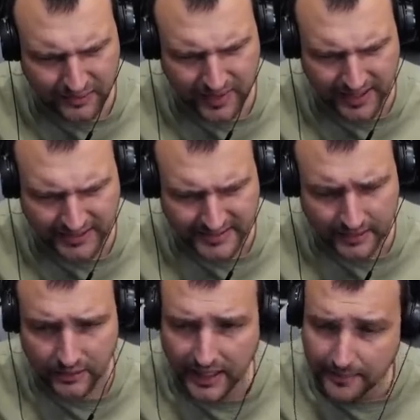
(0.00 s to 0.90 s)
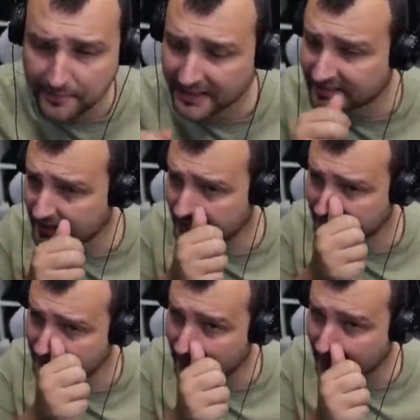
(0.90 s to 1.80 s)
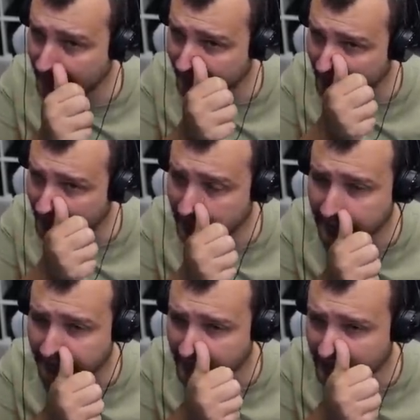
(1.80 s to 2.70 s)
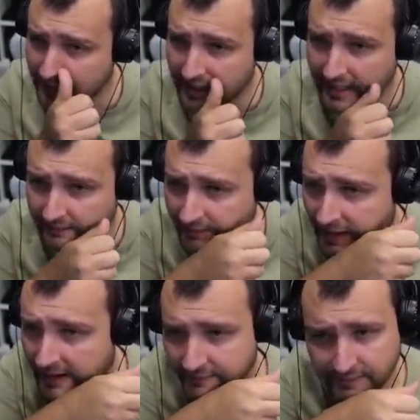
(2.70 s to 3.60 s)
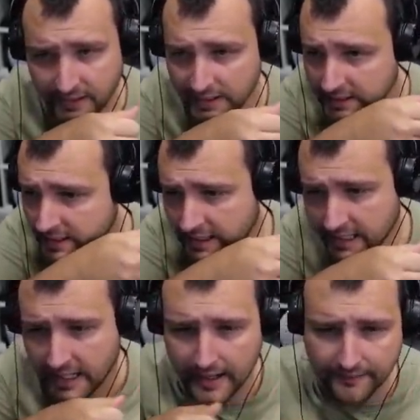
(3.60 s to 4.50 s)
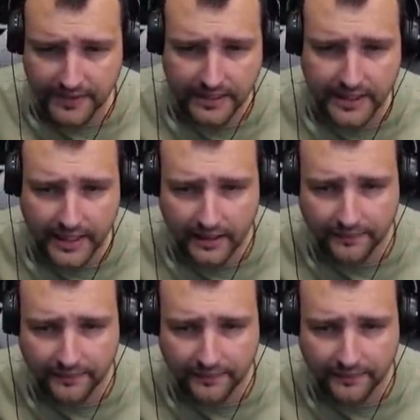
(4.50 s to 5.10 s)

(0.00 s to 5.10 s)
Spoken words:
Wait a second. I mixed this tank with a tier 5 with a tier